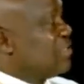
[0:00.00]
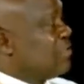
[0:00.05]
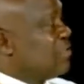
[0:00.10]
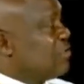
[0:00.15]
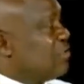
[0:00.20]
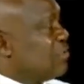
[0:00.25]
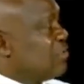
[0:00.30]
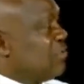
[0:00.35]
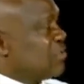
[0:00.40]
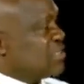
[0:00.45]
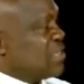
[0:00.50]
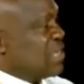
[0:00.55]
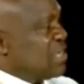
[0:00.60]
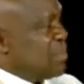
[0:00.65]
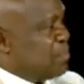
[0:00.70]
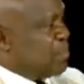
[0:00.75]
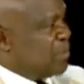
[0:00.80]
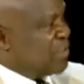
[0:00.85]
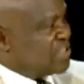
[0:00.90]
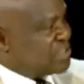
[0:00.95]
was any
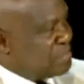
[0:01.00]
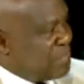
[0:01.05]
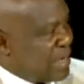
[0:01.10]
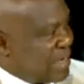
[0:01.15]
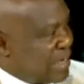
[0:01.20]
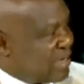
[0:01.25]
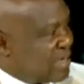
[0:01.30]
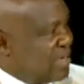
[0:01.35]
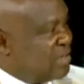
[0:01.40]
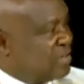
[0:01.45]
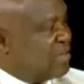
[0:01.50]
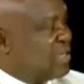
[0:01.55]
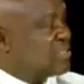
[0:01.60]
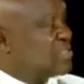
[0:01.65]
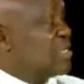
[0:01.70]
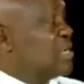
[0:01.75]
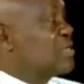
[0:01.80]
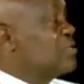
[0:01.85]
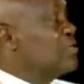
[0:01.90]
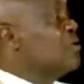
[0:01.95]
policeman killed? They
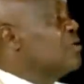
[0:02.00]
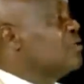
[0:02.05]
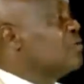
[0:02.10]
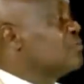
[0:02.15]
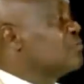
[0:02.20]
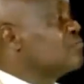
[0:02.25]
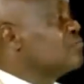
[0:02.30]
said no.